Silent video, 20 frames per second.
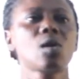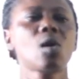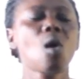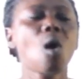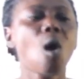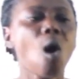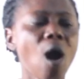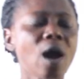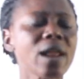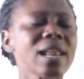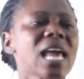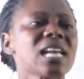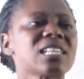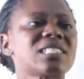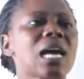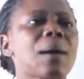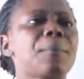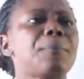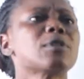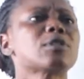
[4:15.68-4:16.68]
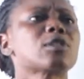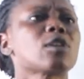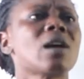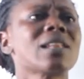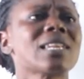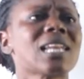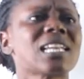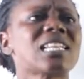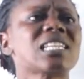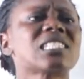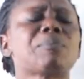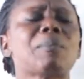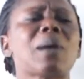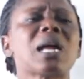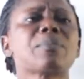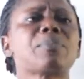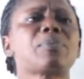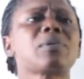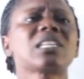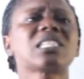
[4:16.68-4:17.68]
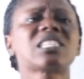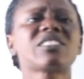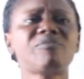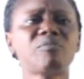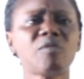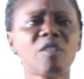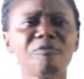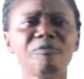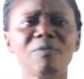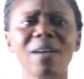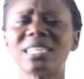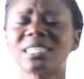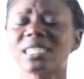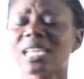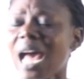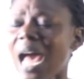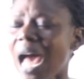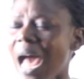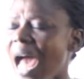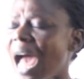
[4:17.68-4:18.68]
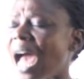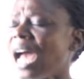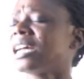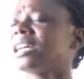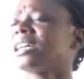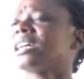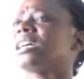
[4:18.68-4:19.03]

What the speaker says: Other examples under this manipulative movement are